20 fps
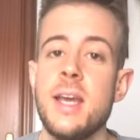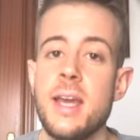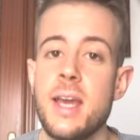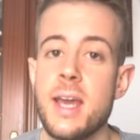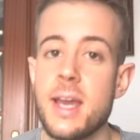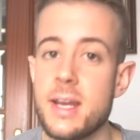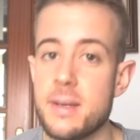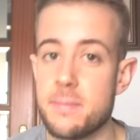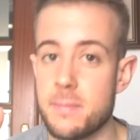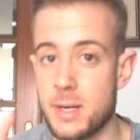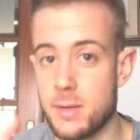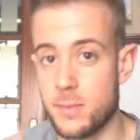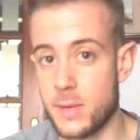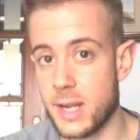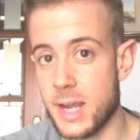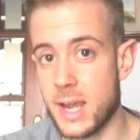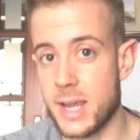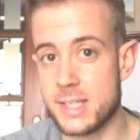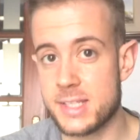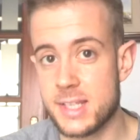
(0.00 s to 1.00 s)
And by the way
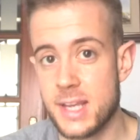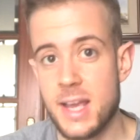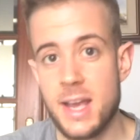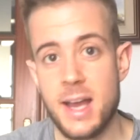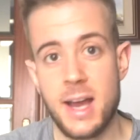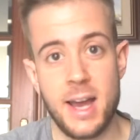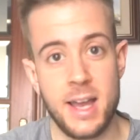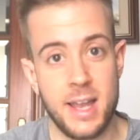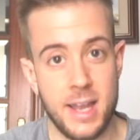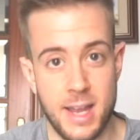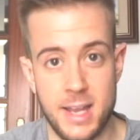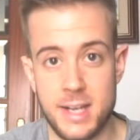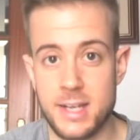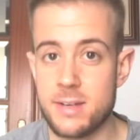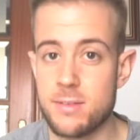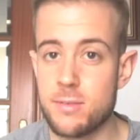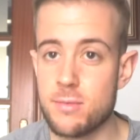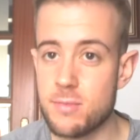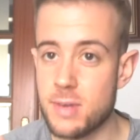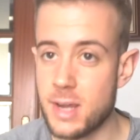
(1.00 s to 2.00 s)
guys, I
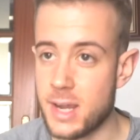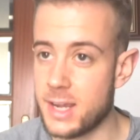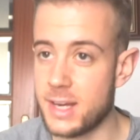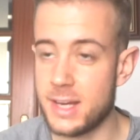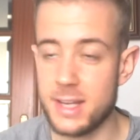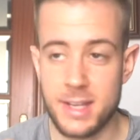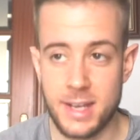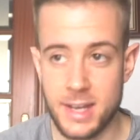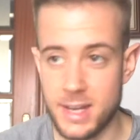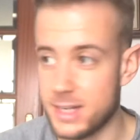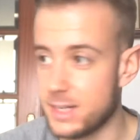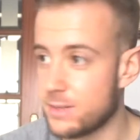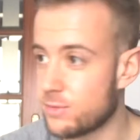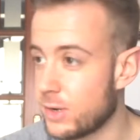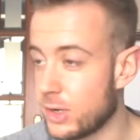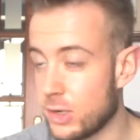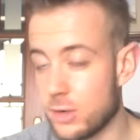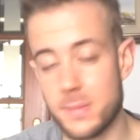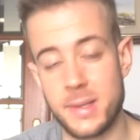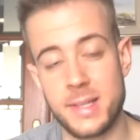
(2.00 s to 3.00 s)
highly
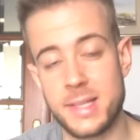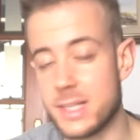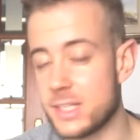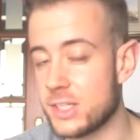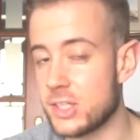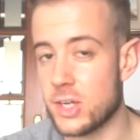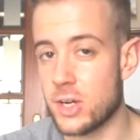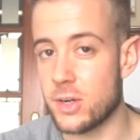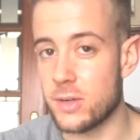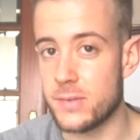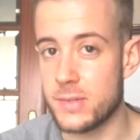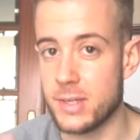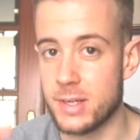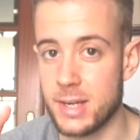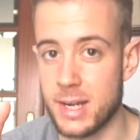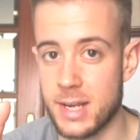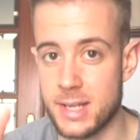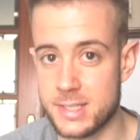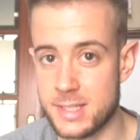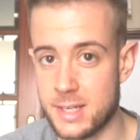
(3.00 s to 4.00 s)
recommend that show. You
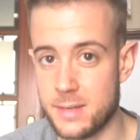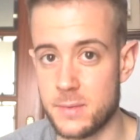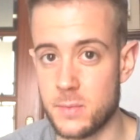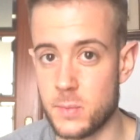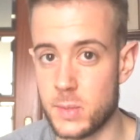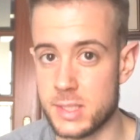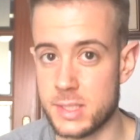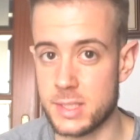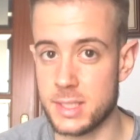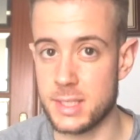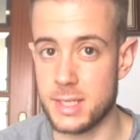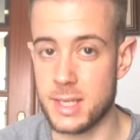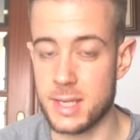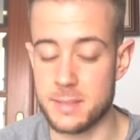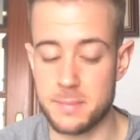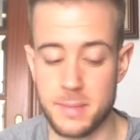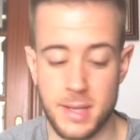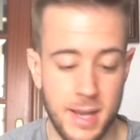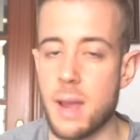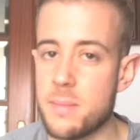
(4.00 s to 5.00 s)
guys haven't watched it
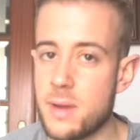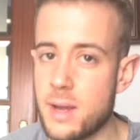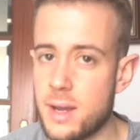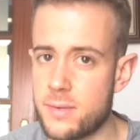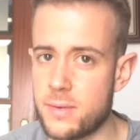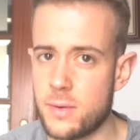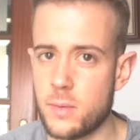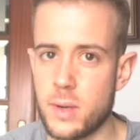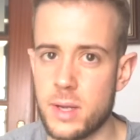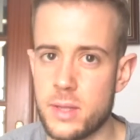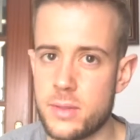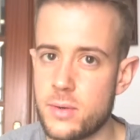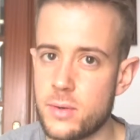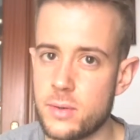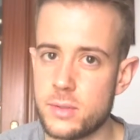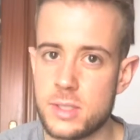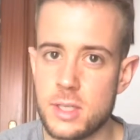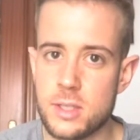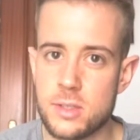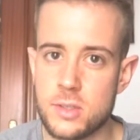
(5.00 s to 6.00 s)
yet. I'm halfway through
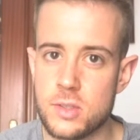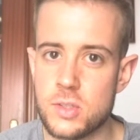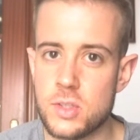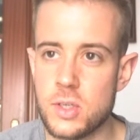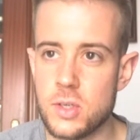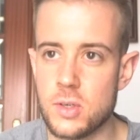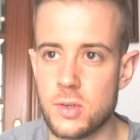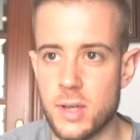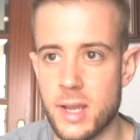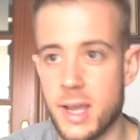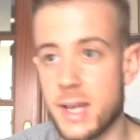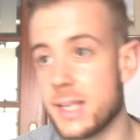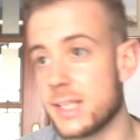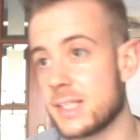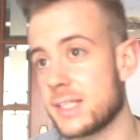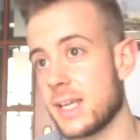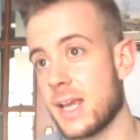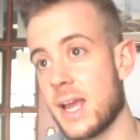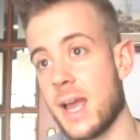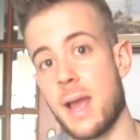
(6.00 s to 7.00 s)
season 2 and
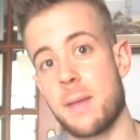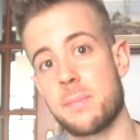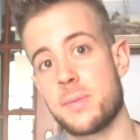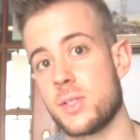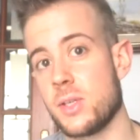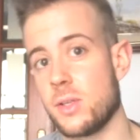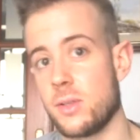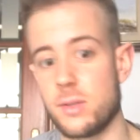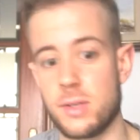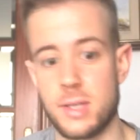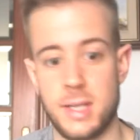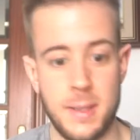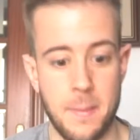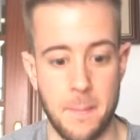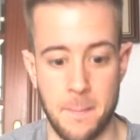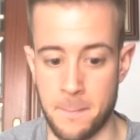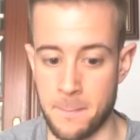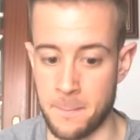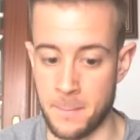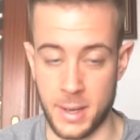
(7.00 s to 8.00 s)
it's absolutely
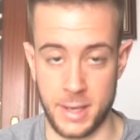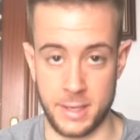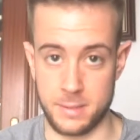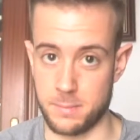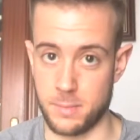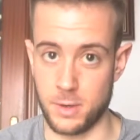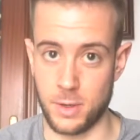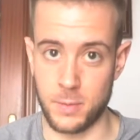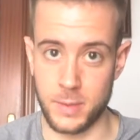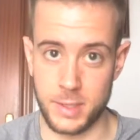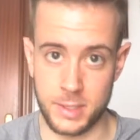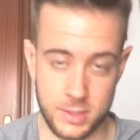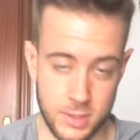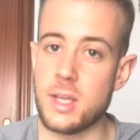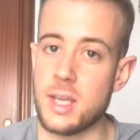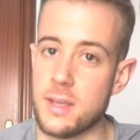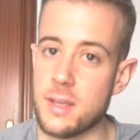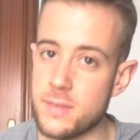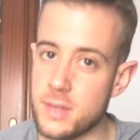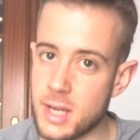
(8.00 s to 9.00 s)
mind-blowing. So
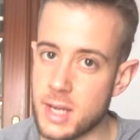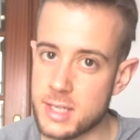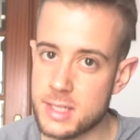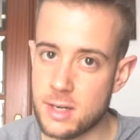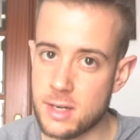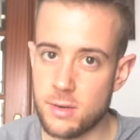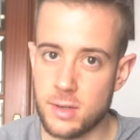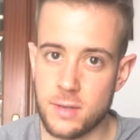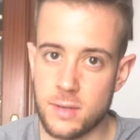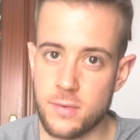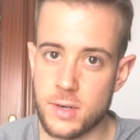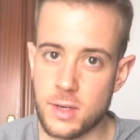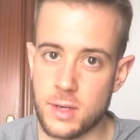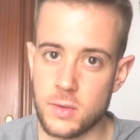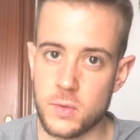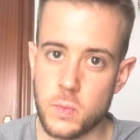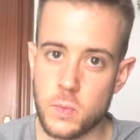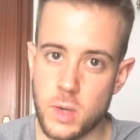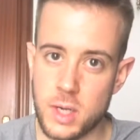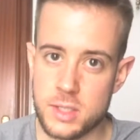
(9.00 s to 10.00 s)
if you guys are looking for a
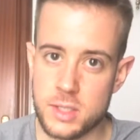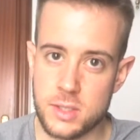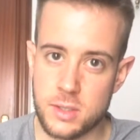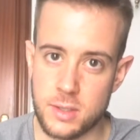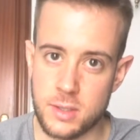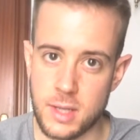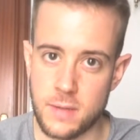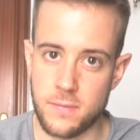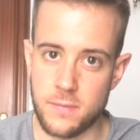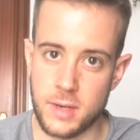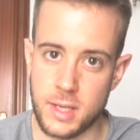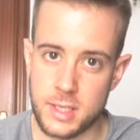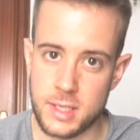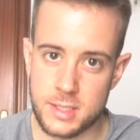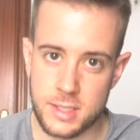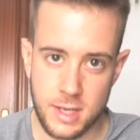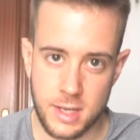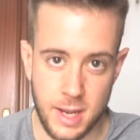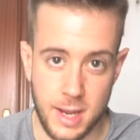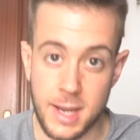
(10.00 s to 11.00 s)
good watch on
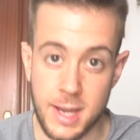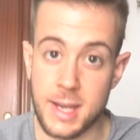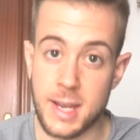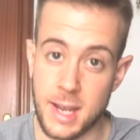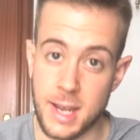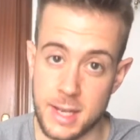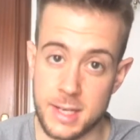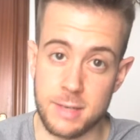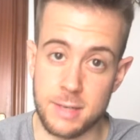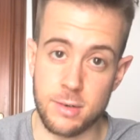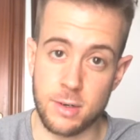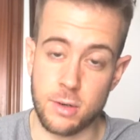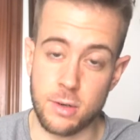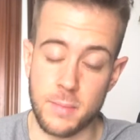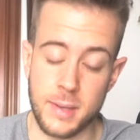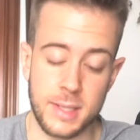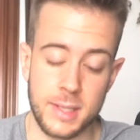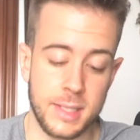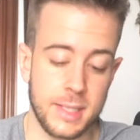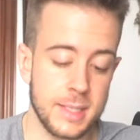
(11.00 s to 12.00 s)
Netflix, I highly
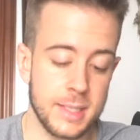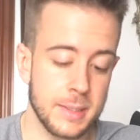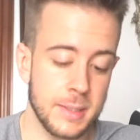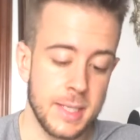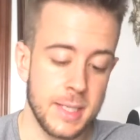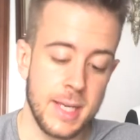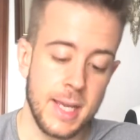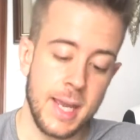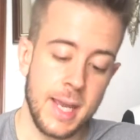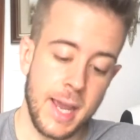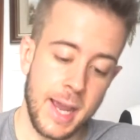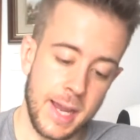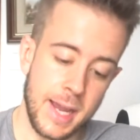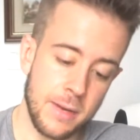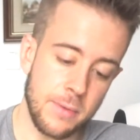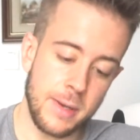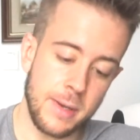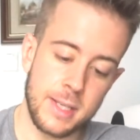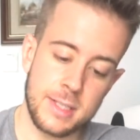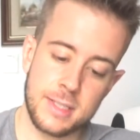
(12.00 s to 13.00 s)
recommend it.
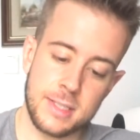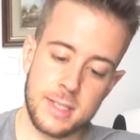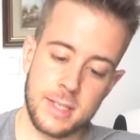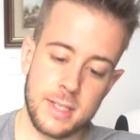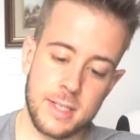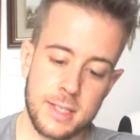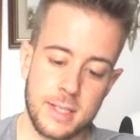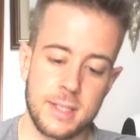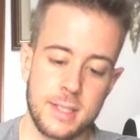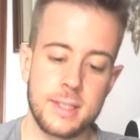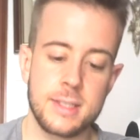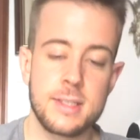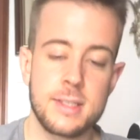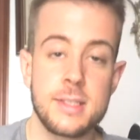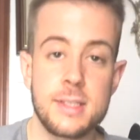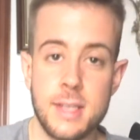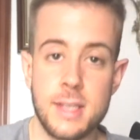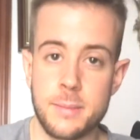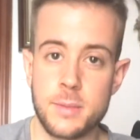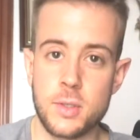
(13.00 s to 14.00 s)
Anyways,
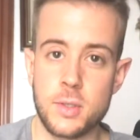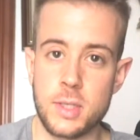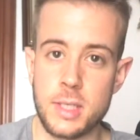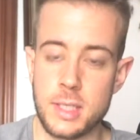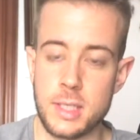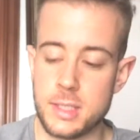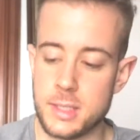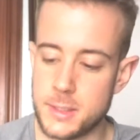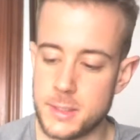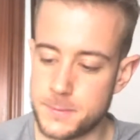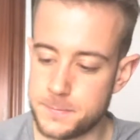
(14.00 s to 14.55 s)
time to eat.